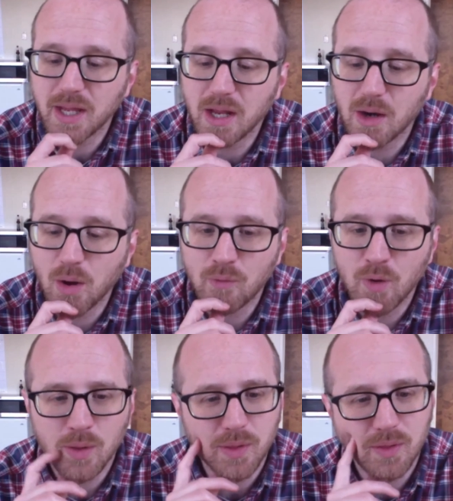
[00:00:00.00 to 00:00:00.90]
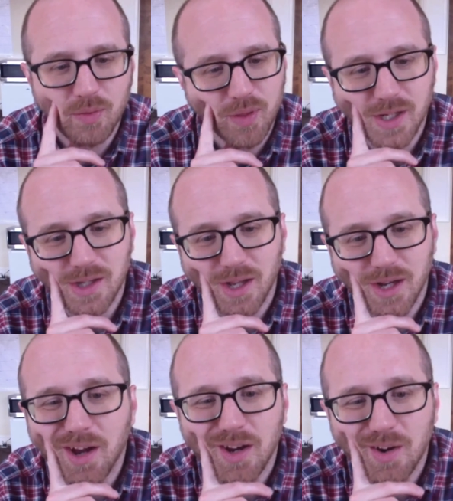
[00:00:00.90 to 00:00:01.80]
it over and thinking like, oh,
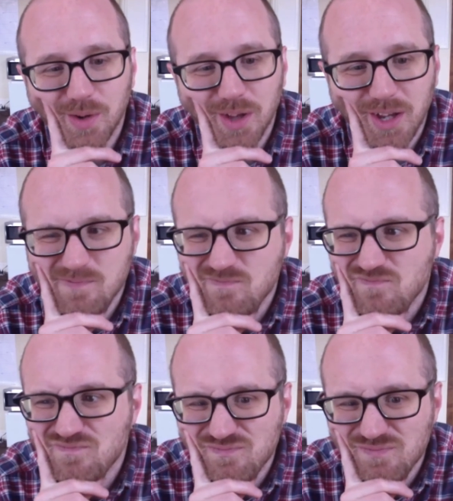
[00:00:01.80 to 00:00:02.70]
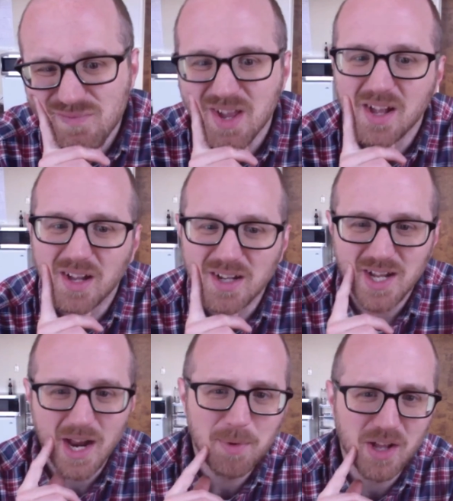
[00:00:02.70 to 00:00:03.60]
I don't really there's got
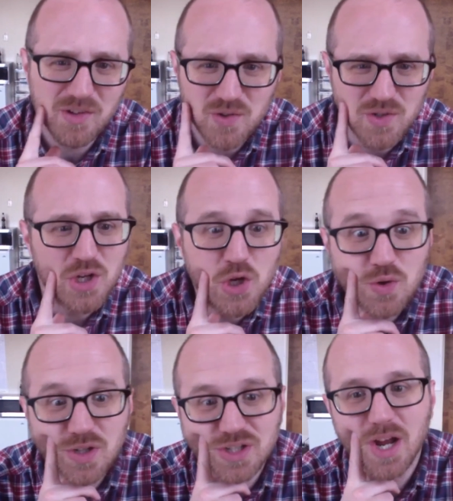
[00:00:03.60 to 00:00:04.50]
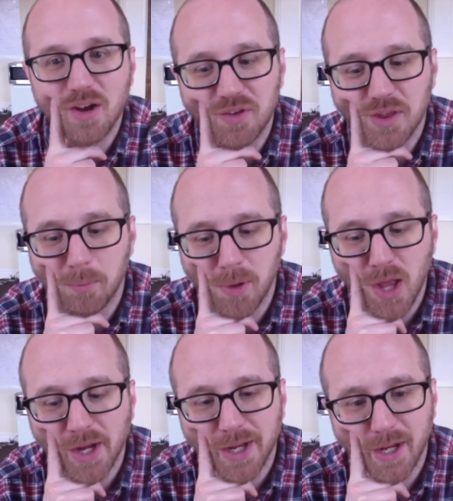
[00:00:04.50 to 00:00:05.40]
to be all sorts of new stuff in the
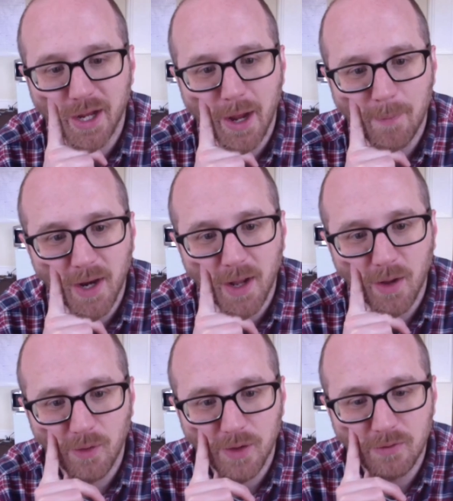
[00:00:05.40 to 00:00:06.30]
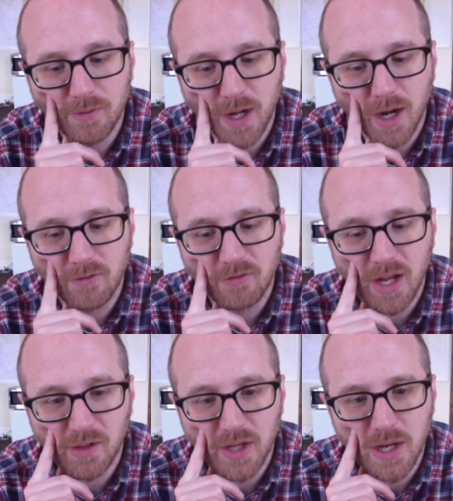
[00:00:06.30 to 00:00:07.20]
blogging game that I only yeah.
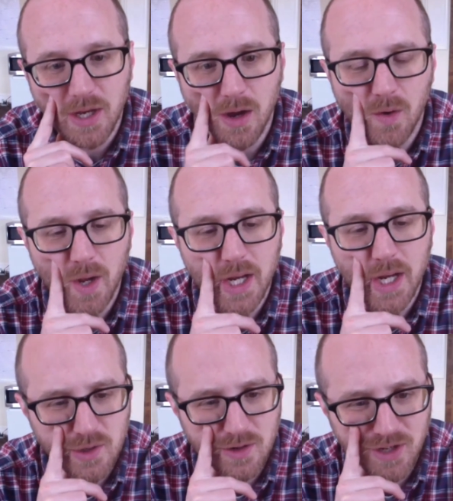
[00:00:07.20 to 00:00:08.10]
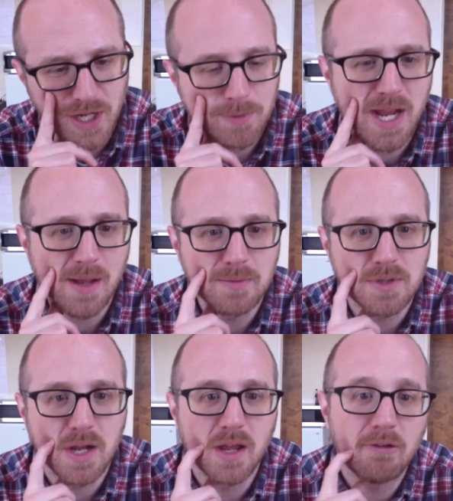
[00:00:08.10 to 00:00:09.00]
know. And I sort of keep tabs on
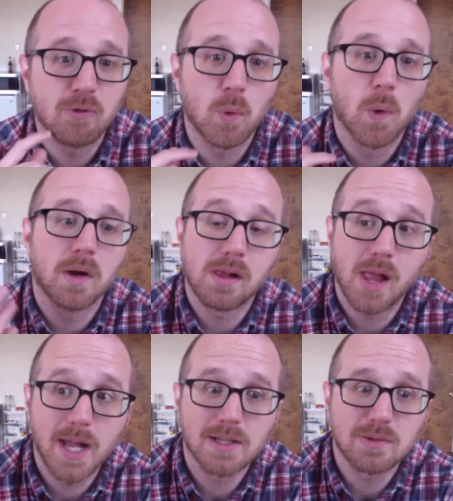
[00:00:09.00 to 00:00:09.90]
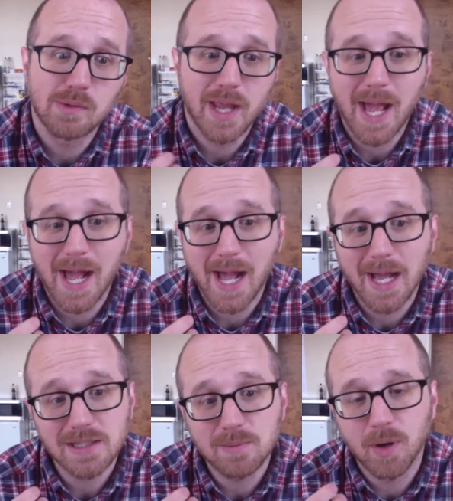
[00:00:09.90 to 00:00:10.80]
it for clients when they ask.
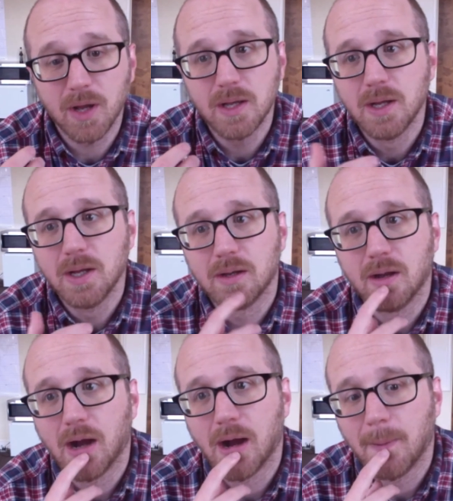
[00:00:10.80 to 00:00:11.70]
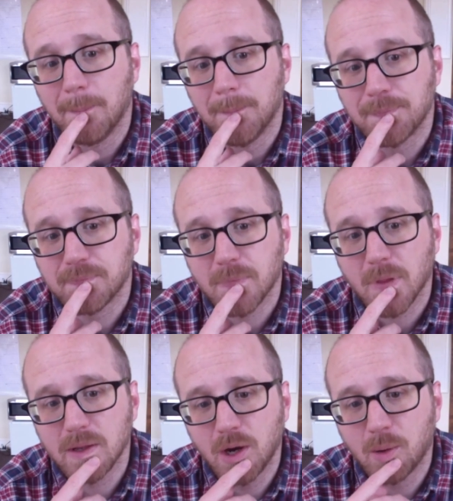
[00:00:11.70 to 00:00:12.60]
But, uh-huh. um,
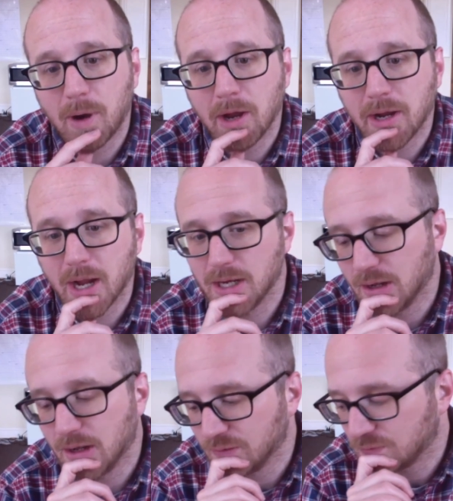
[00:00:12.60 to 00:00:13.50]
you know, my kind of